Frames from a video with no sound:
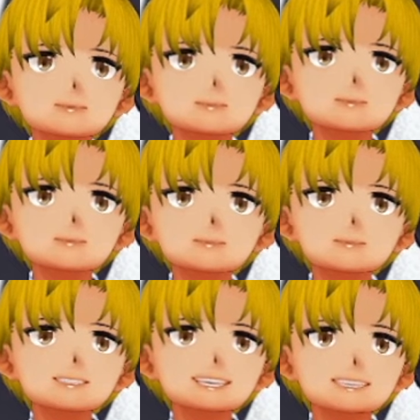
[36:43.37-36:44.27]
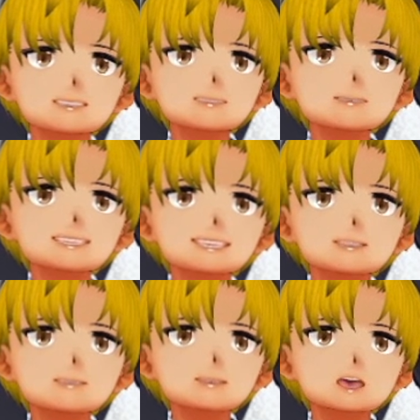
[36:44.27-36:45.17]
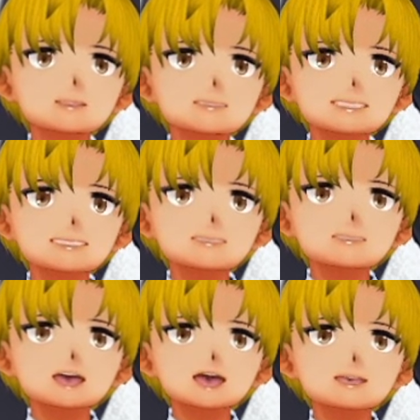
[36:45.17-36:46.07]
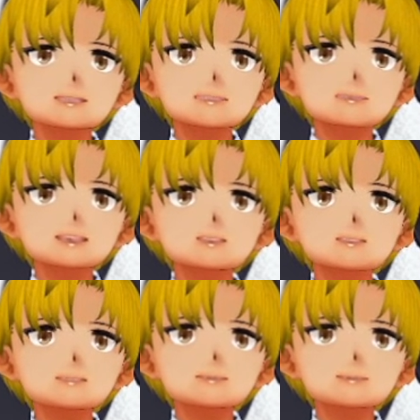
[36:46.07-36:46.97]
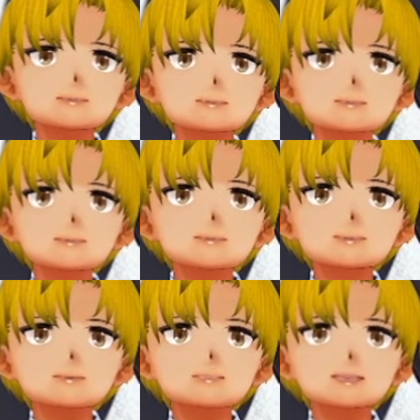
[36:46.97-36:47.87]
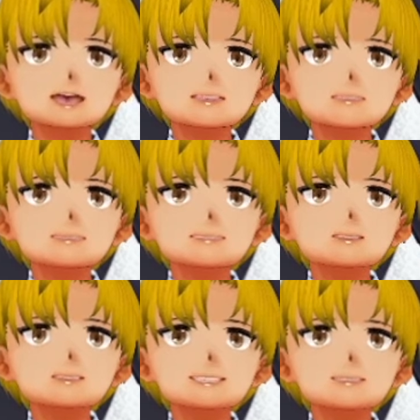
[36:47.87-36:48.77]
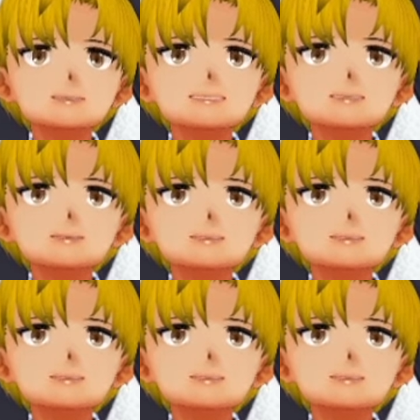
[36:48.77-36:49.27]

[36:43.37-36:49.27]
Saves, yeah, no saves at all. Internal? No, insecure directory. This